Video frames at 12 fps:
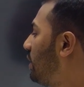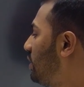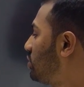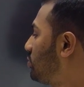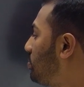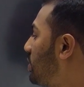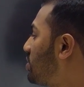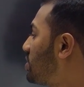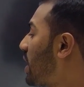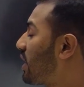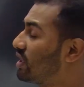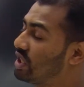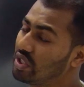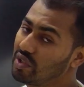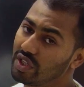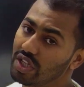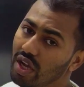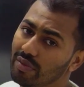and speech act
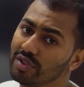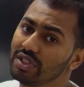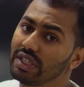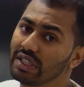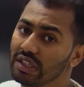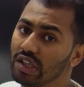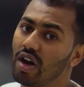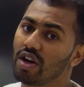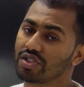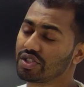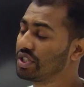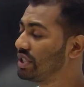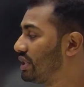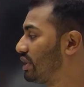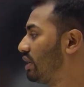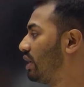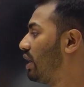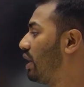theory of Jale
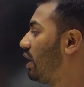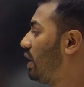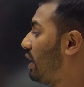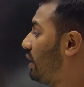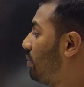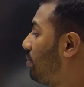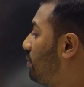Austen, and